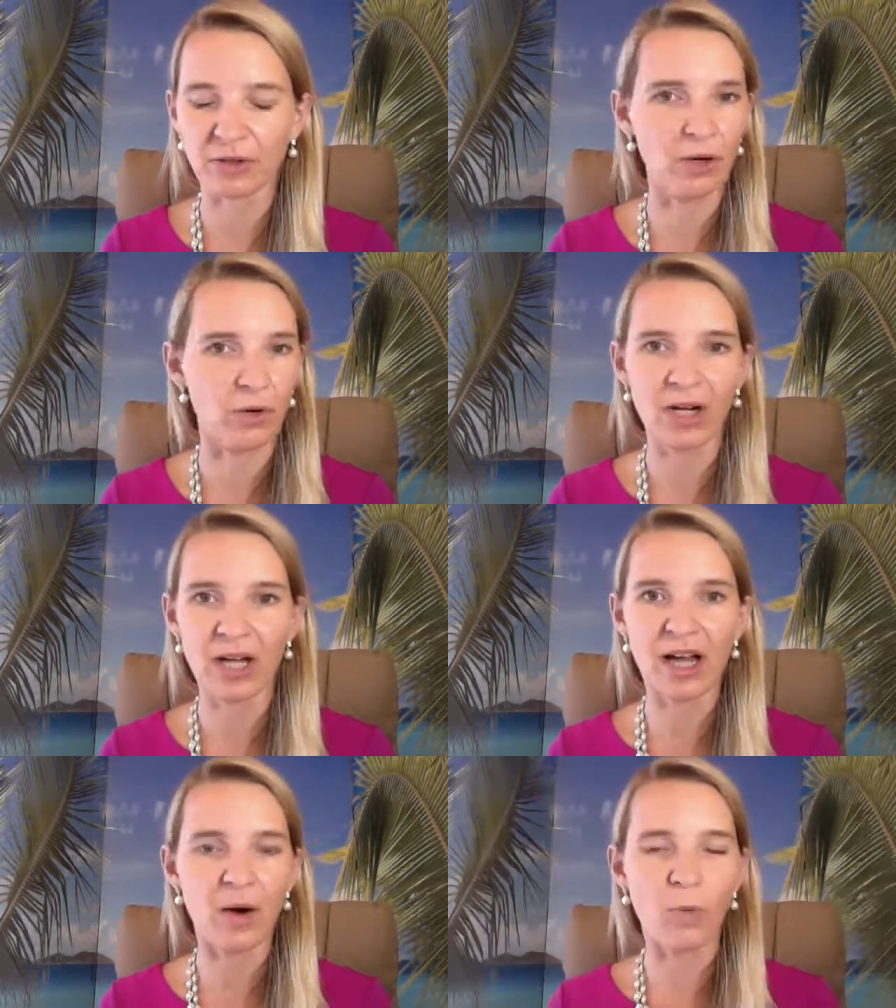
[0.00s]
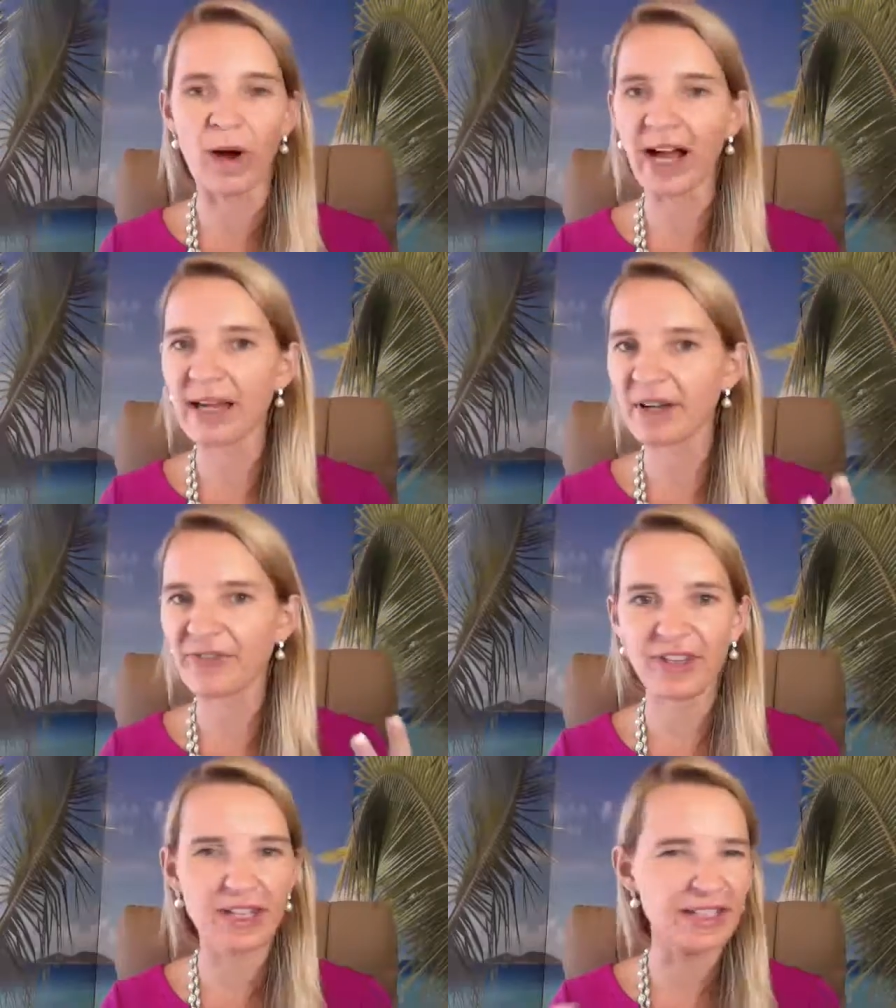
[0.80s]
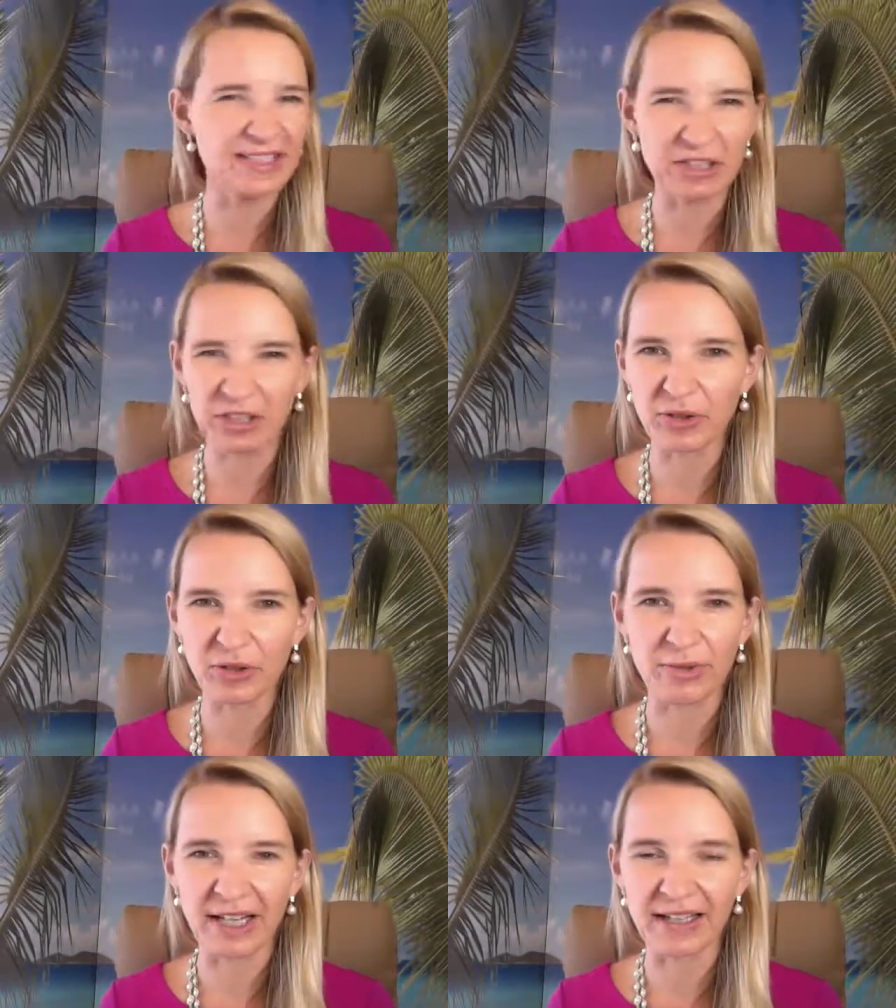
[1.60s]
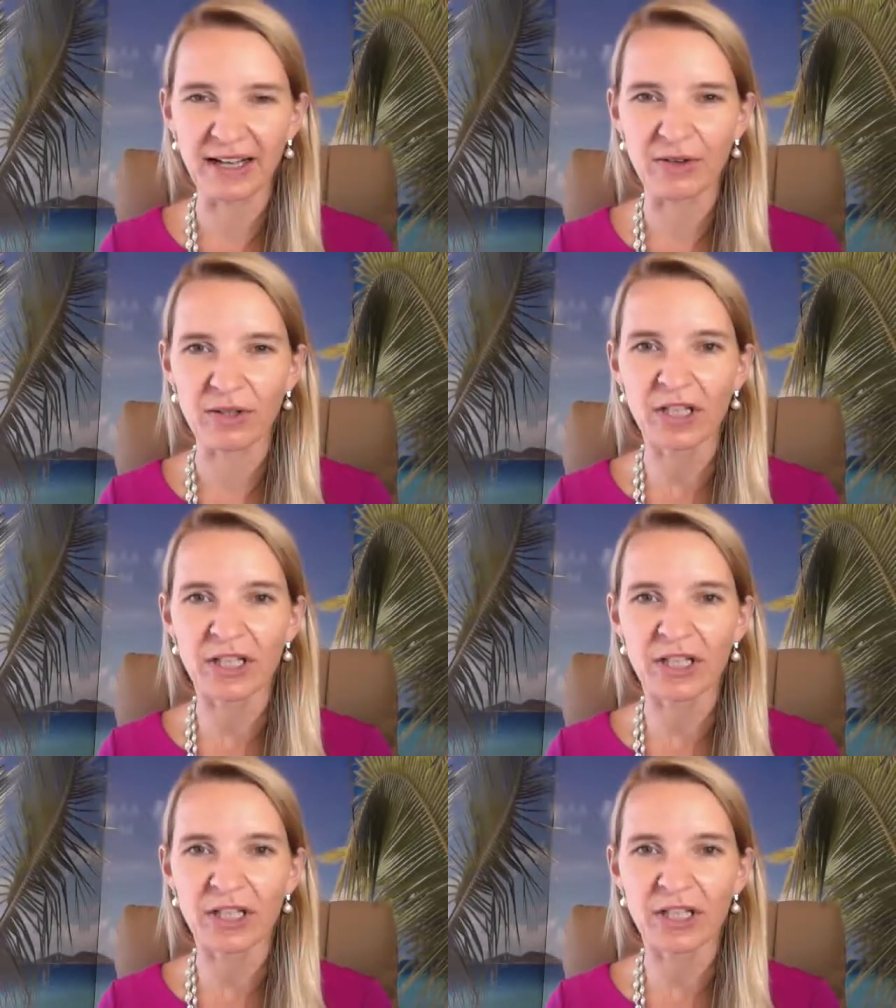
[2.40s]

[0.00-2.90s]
Oh, why am I feeling insecure right now?